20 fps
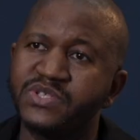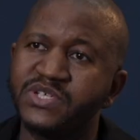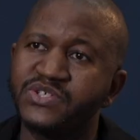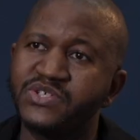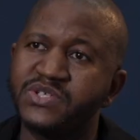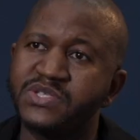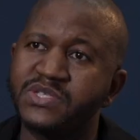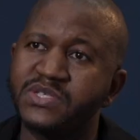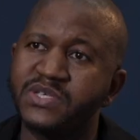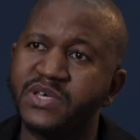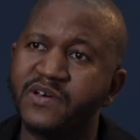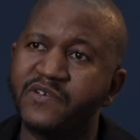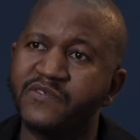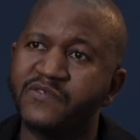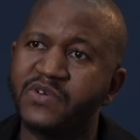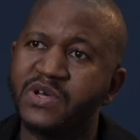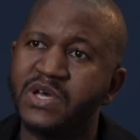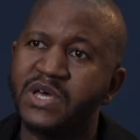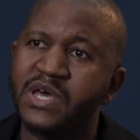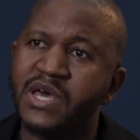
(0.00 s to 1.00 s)
the GCF
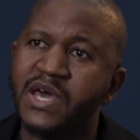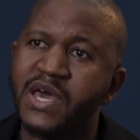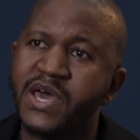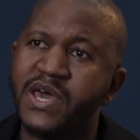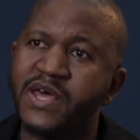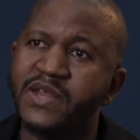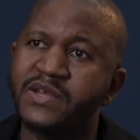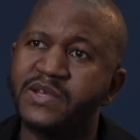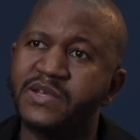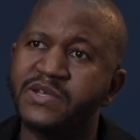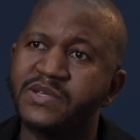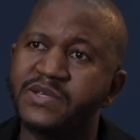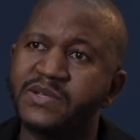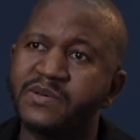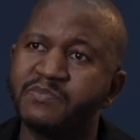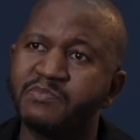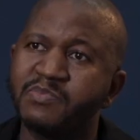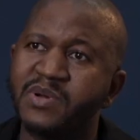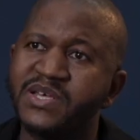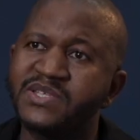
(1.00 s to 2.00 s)
and
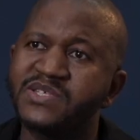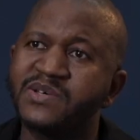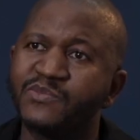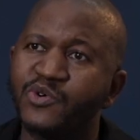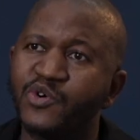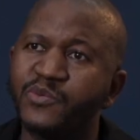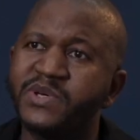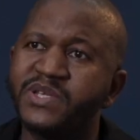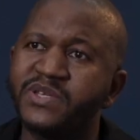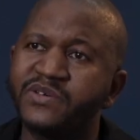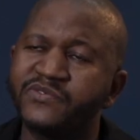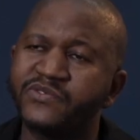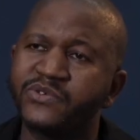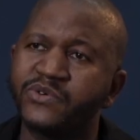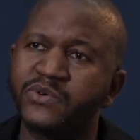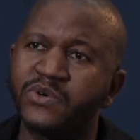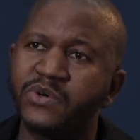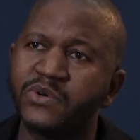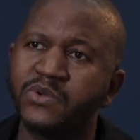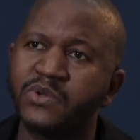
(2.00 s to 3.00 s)
plays a more
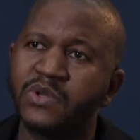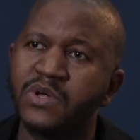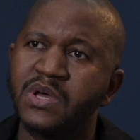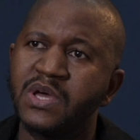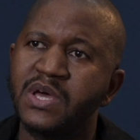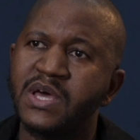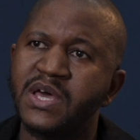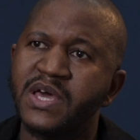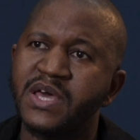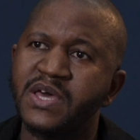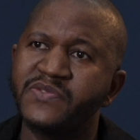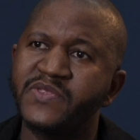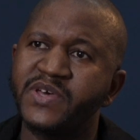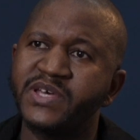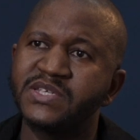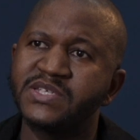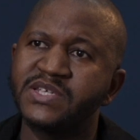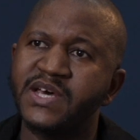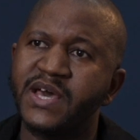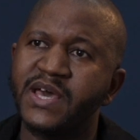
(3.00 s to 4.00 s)
meaningful role in the
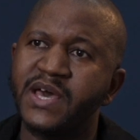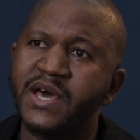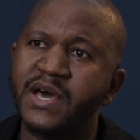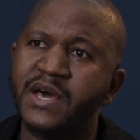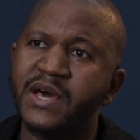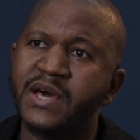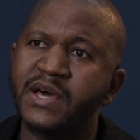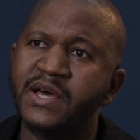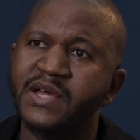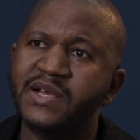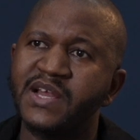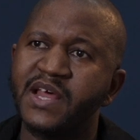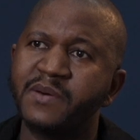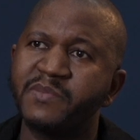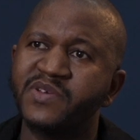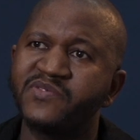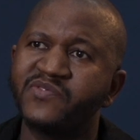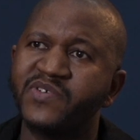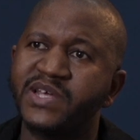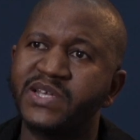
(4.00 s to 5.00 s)
entire
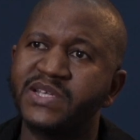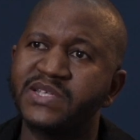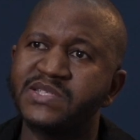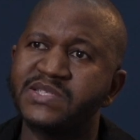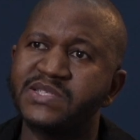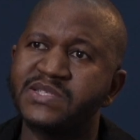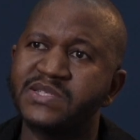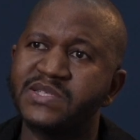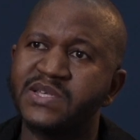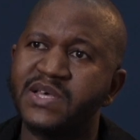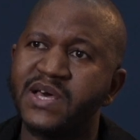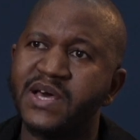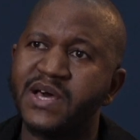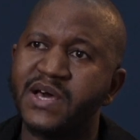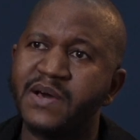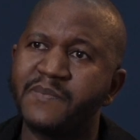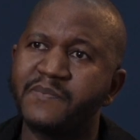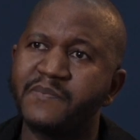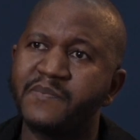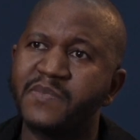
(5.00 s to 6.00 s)
climate finance
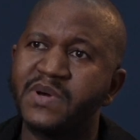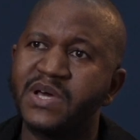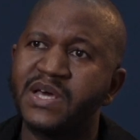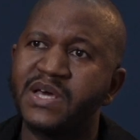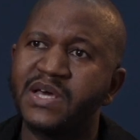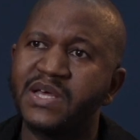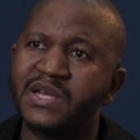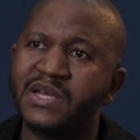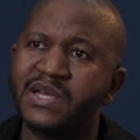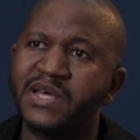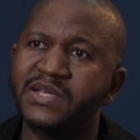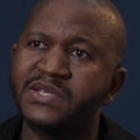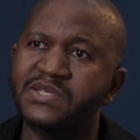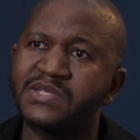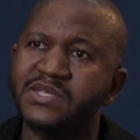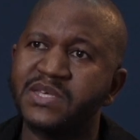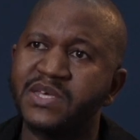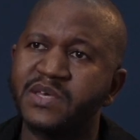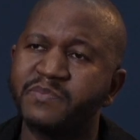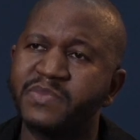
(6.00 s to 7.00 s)

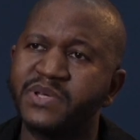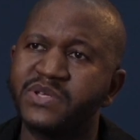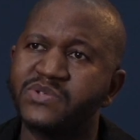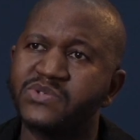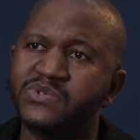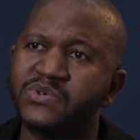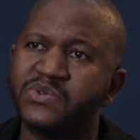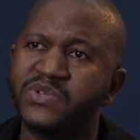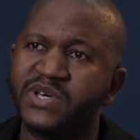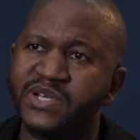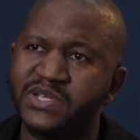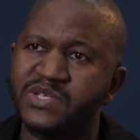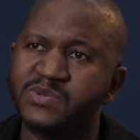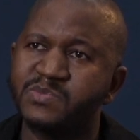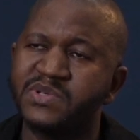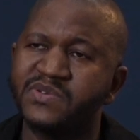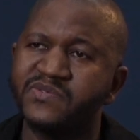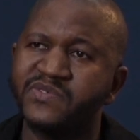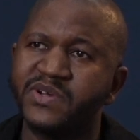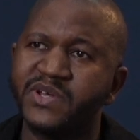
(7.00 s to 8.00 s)
landscape. And so that has
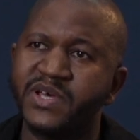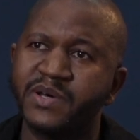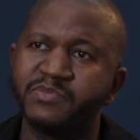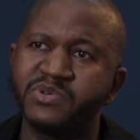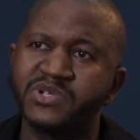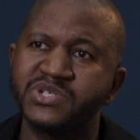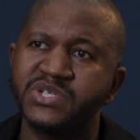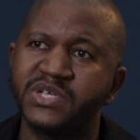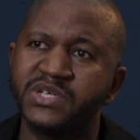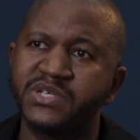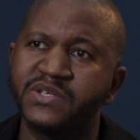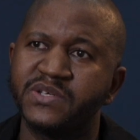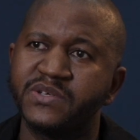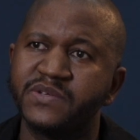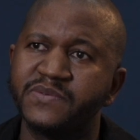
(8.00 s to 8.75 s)
been very appreciated.